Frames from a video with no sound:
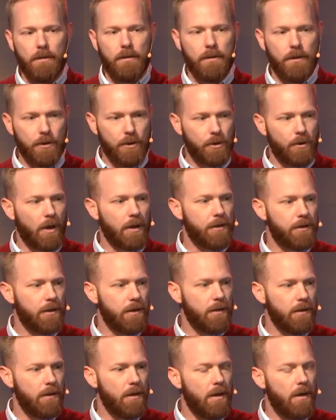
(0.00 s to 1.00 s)

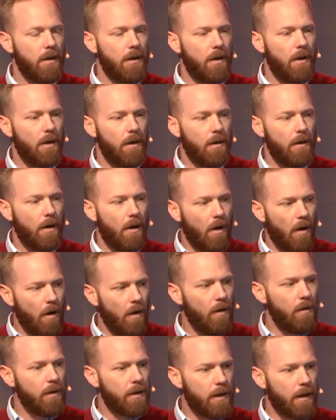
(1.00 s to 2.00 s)
destruction,
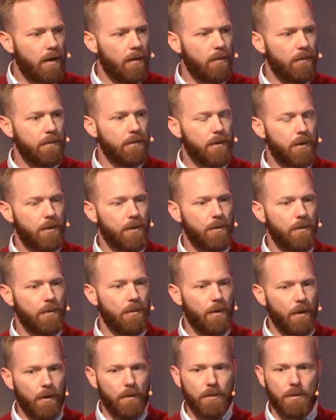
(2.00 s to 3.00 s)
all come to
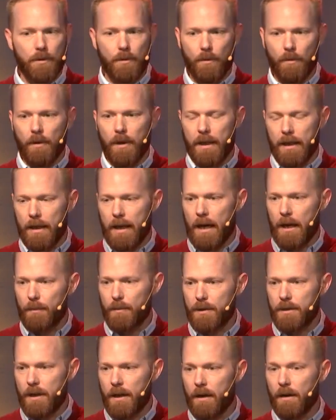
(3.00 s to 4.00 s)
those who are in
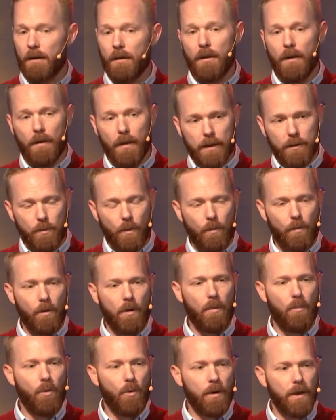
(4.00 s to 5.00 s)
Adam's care. That's what we're
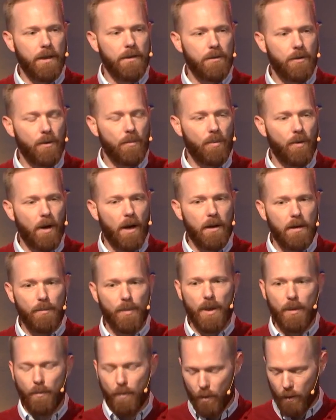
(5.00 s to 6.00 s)
all born into prior to
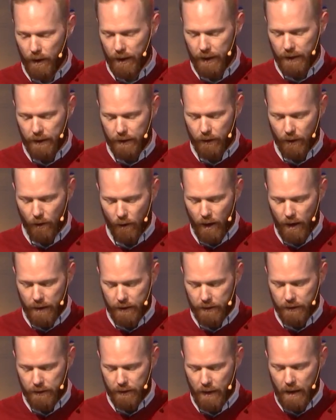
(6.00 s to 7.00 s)
being born again into
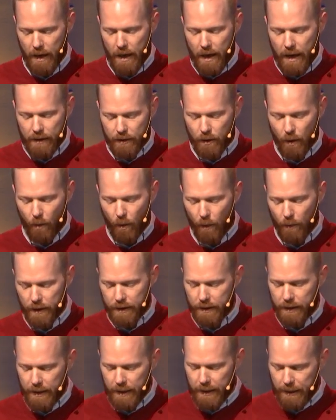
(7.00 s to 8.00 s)
Christ. And so what we
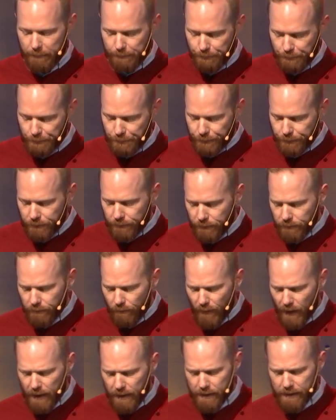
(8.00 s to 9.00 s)
see
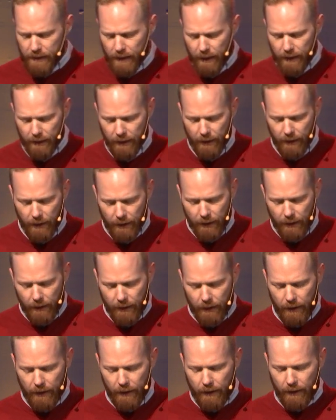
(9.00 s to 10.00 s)
is that
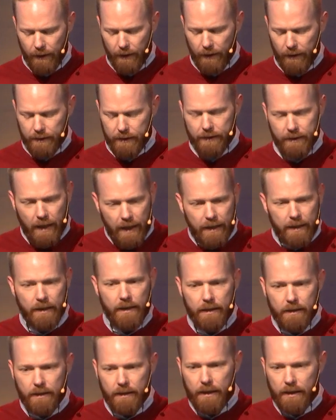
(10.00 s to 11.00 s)
Satan
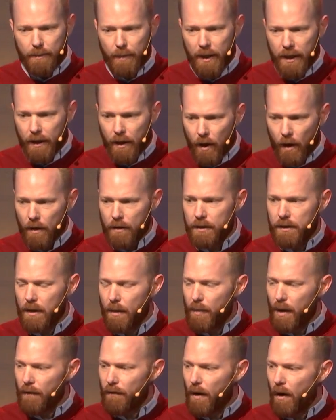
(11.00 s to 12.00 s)
is being cursed
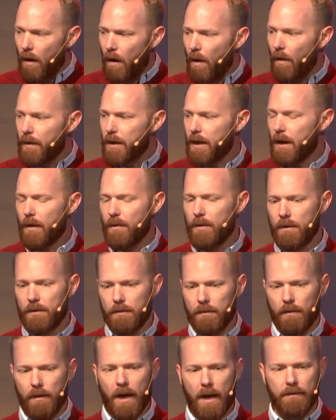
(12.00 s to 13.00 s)
above all the other
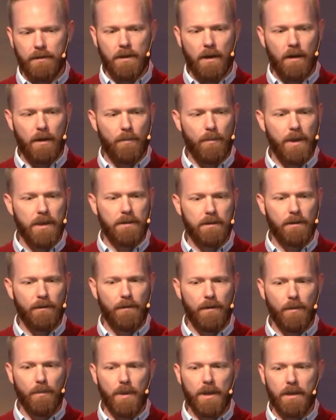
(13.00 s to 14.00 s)
livestock and beasts of the
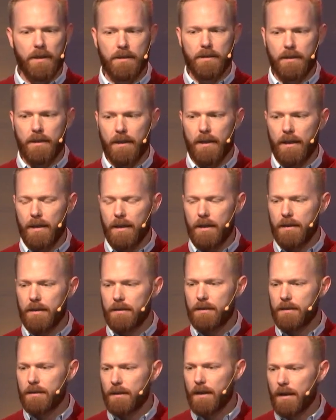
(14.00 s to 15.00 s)
field because he
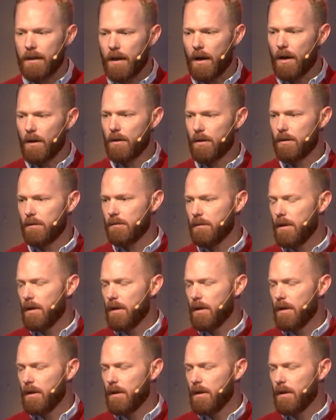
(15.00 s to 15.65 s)
is an utter,